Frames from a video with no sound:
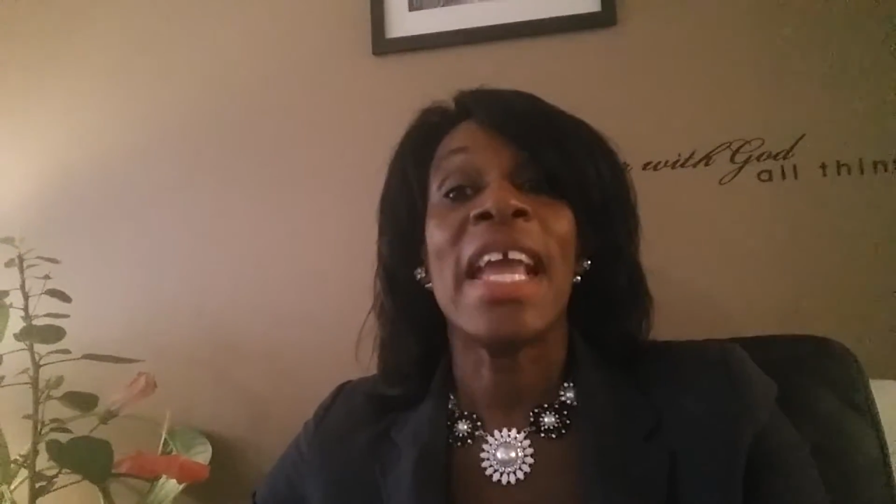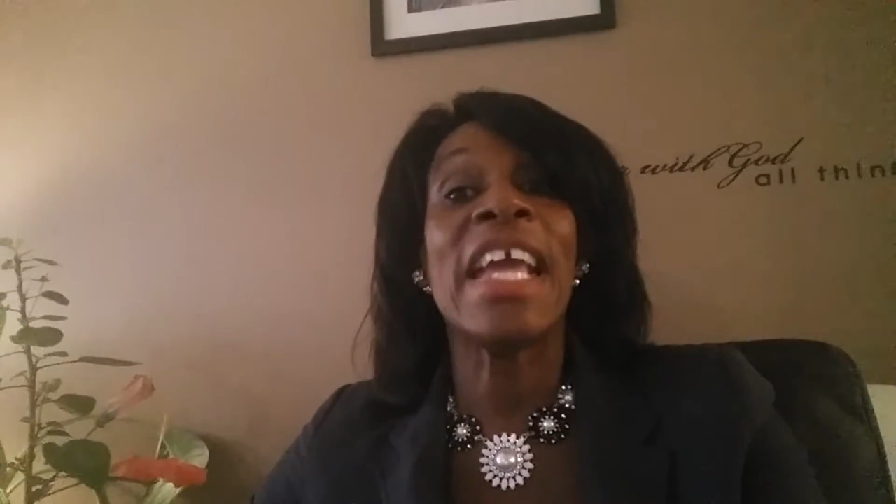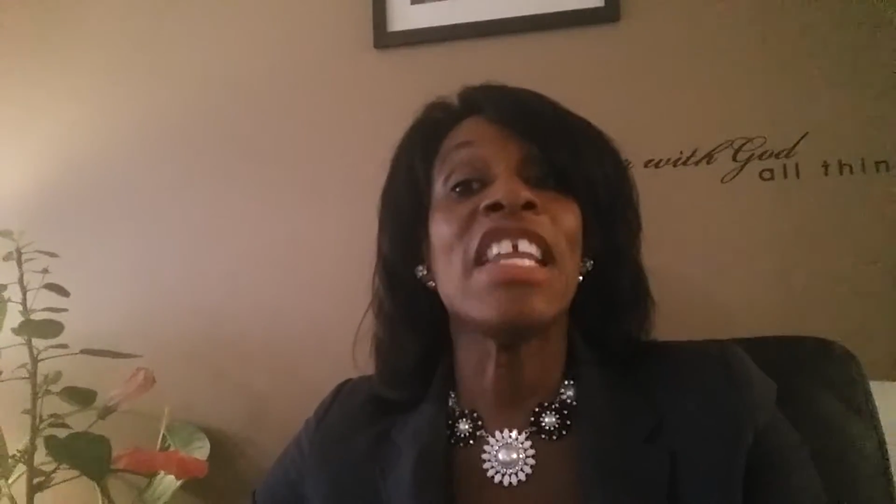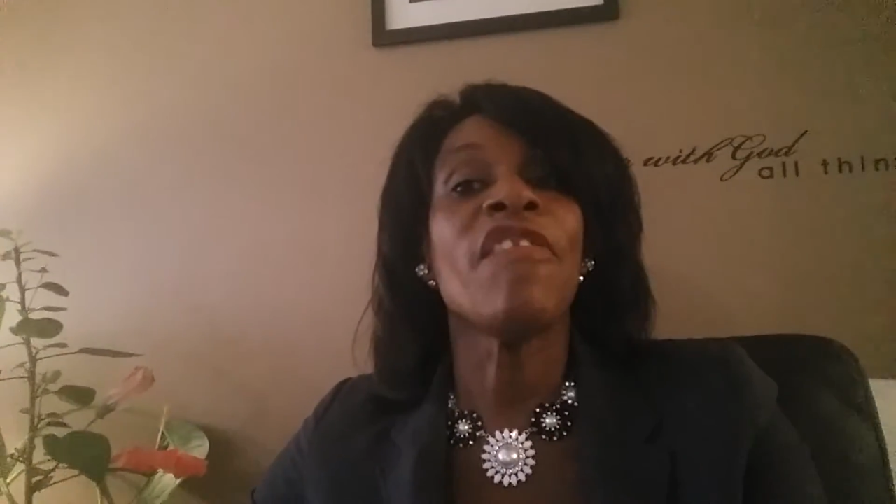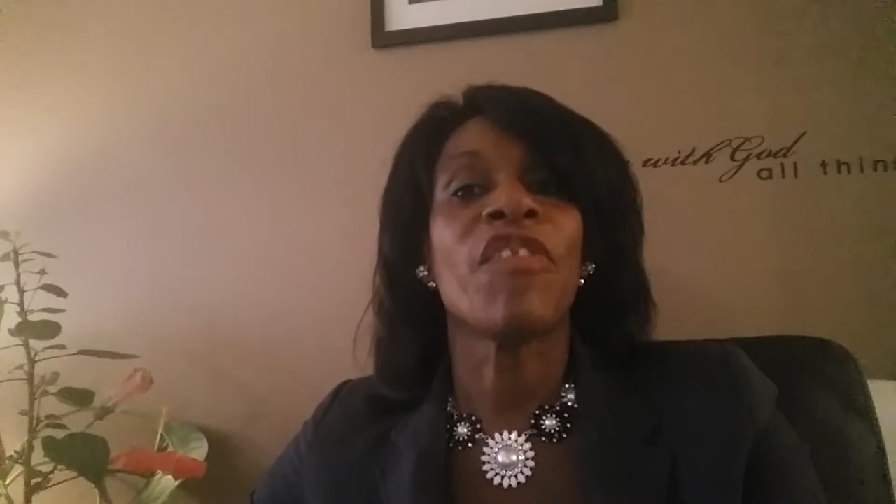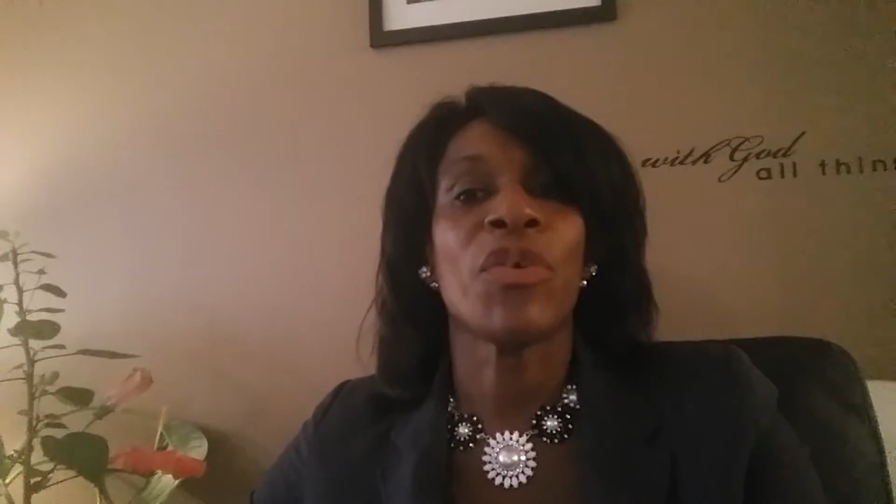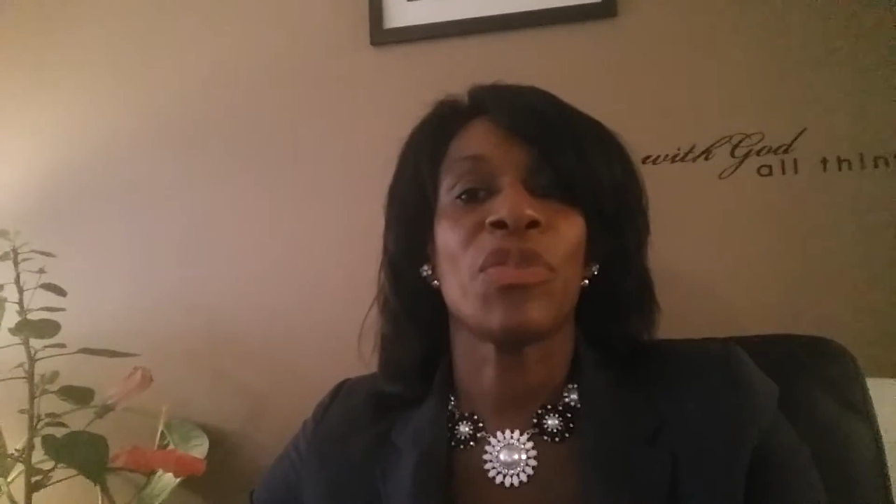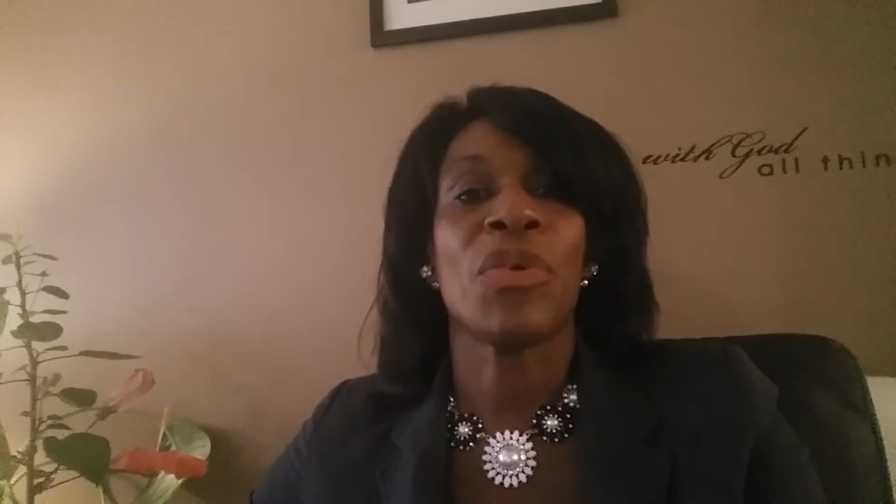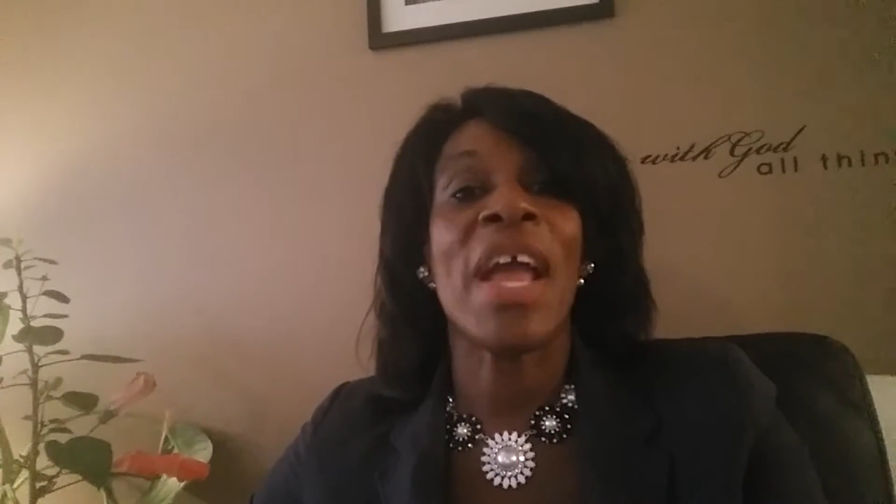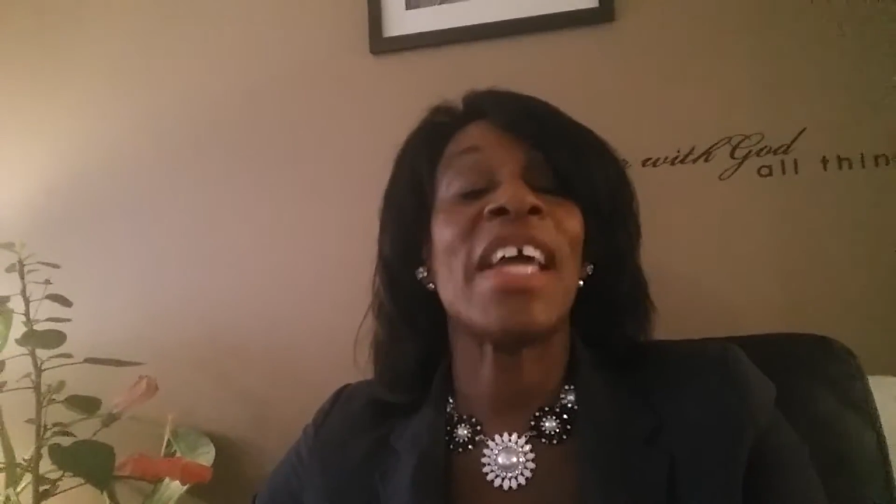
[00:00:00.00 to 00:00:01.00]
any
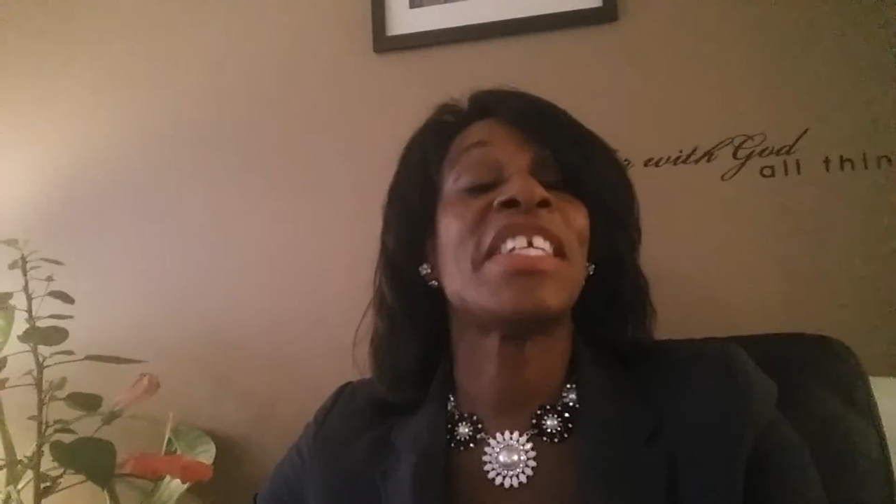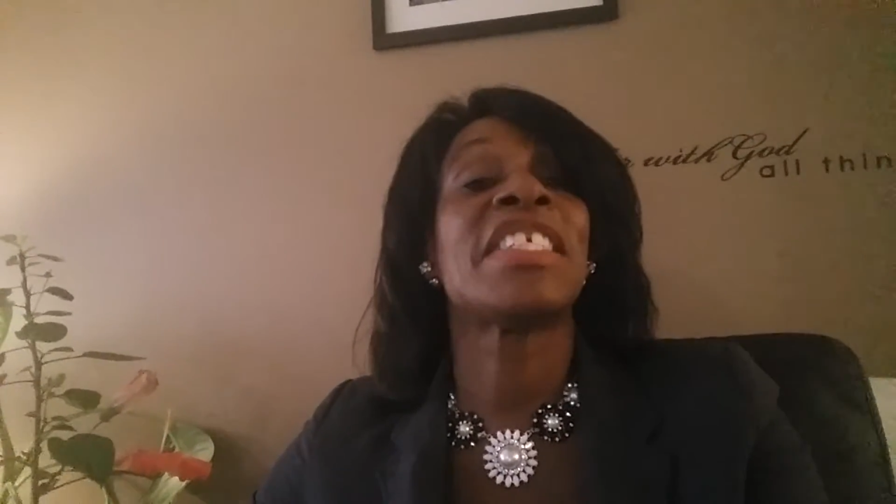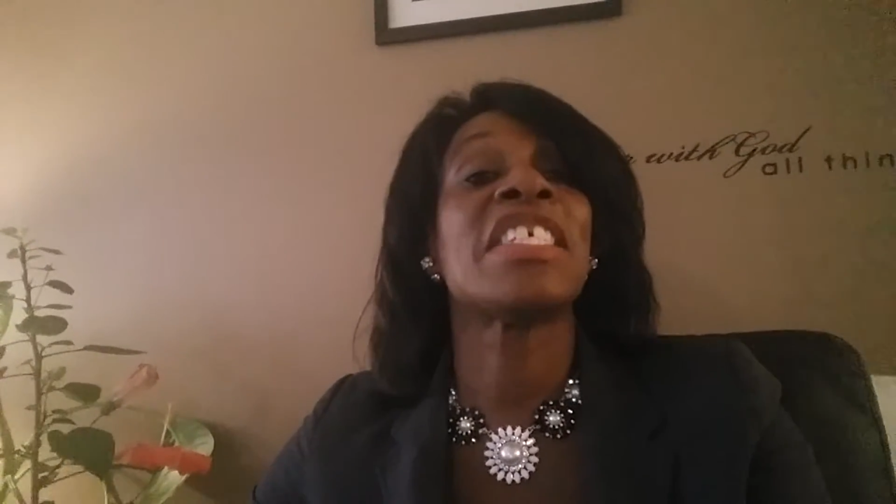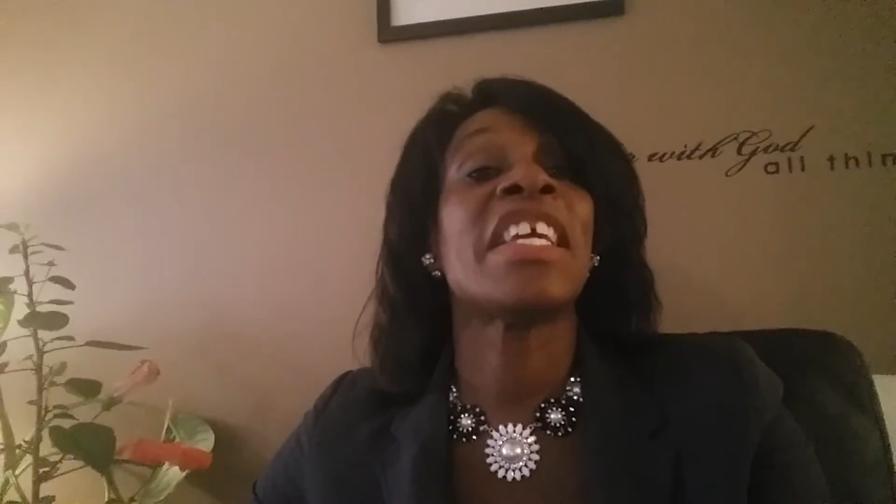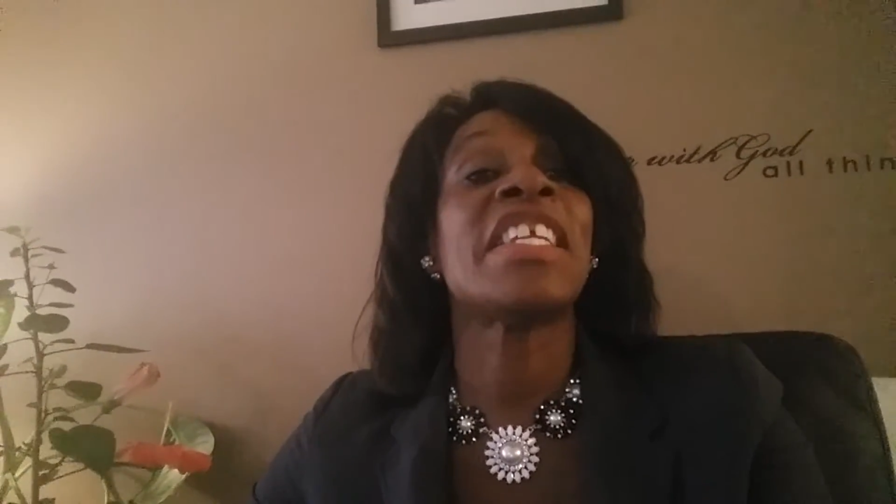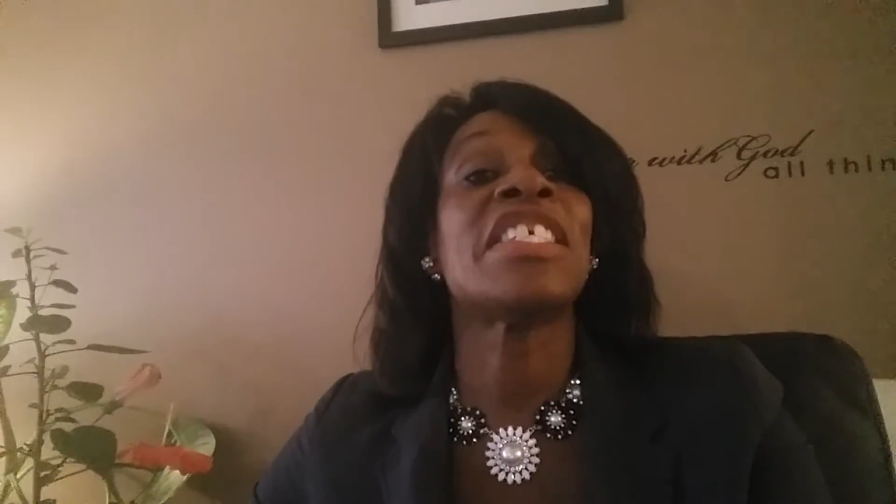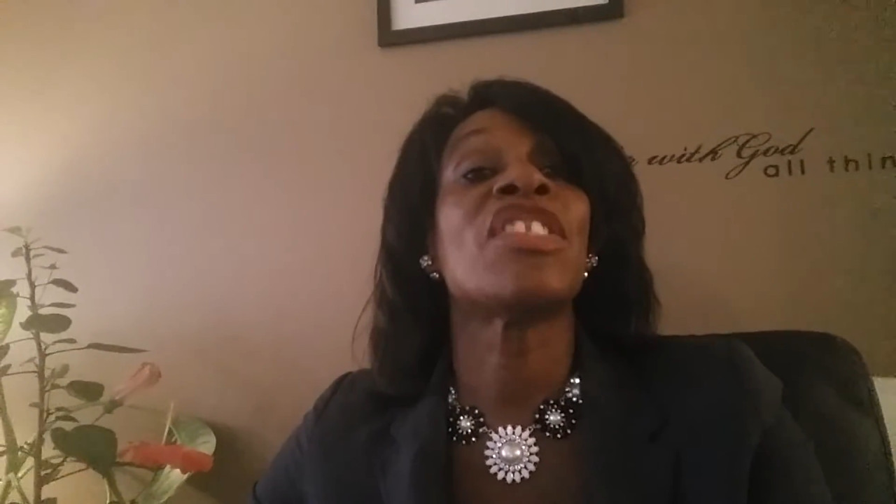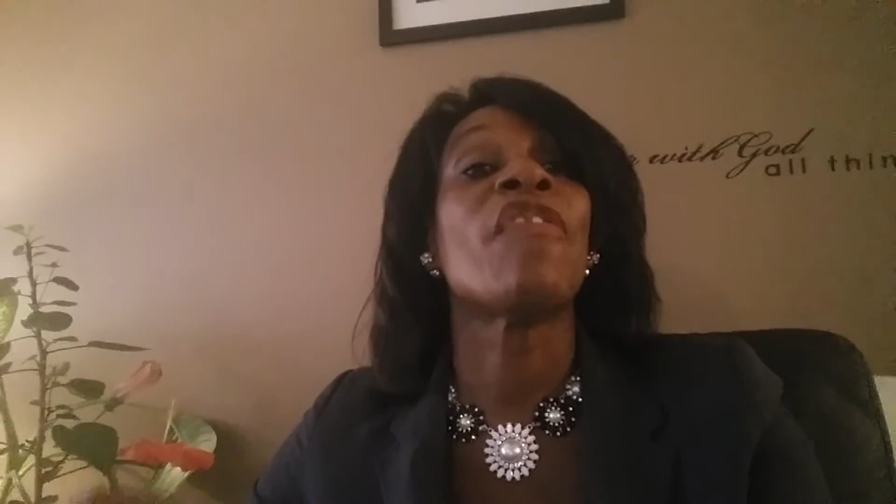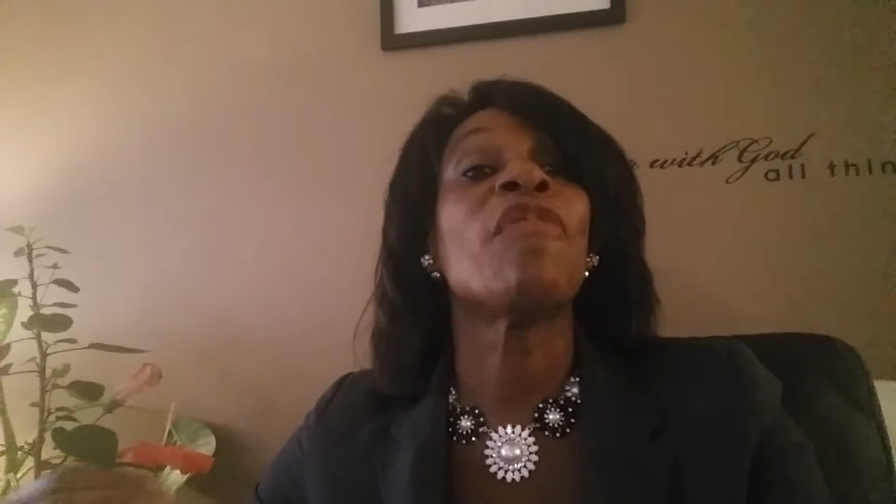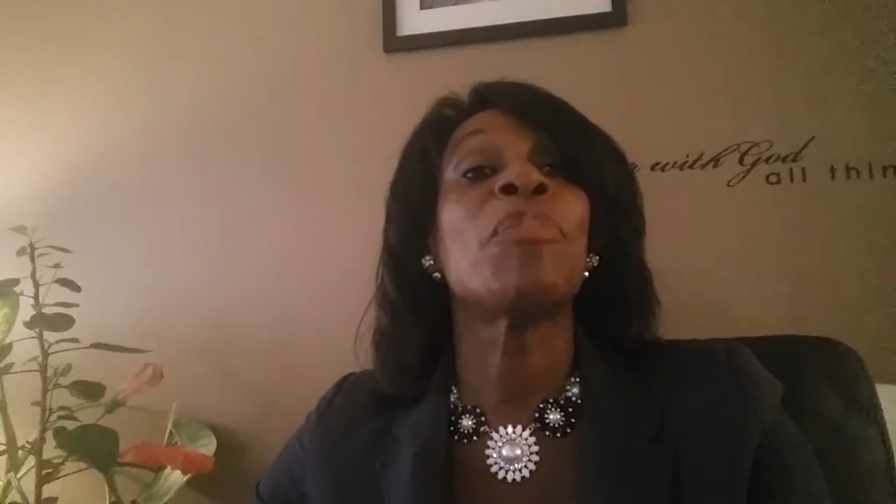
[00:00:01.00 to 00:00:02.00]
further as it is the